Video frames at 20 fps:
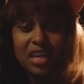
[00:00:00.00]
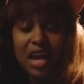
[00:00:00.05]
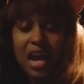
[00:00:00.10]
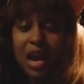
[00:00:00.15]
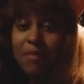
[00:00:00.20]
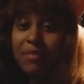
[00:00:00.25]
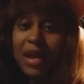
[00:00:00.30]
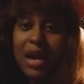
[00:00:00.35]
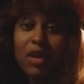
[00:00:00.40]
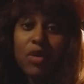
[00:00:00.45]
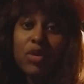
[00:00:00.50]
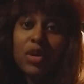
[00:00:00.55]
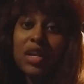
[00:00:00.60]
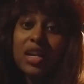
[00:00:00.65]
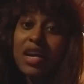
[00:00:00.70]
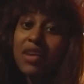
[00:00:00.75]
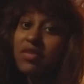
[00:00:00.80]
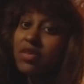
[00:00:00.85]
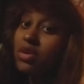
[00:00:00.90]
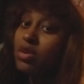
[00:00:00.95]
I'm not going to
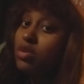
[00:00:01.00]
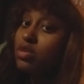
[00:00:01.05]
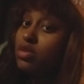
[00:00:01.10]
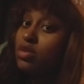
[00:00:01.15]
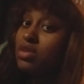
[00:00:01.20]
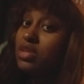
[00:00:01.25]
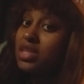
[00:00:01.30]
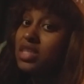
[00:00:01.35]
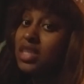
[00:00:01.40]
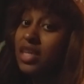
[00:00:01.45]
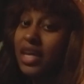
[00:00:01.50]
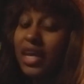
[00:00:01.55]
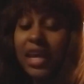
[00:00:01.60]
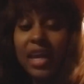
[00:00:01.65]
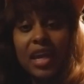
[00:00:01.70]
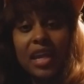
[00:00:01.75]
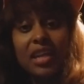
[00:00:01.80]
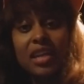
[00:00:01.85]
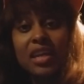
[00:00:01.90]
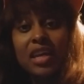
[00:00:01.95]
never go through this
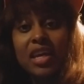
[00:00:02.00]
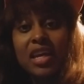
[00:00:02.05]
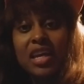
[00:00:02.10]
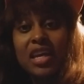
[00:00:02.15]
again.